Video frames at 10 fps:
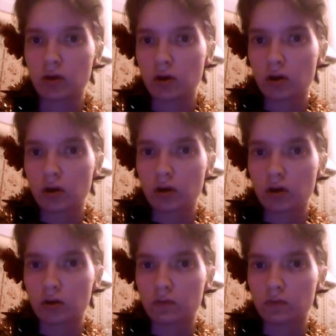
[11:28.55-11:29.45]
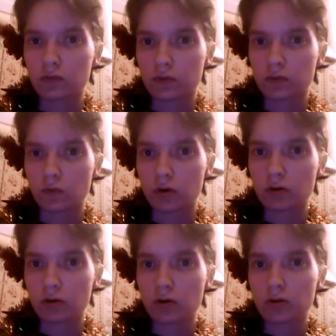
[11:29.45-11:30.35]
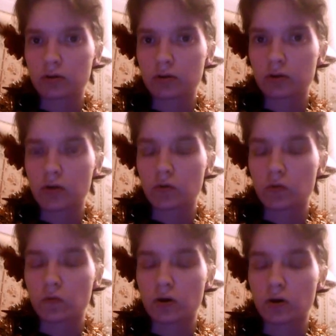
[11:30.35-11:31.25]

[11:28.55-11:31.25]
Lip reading: for sure. So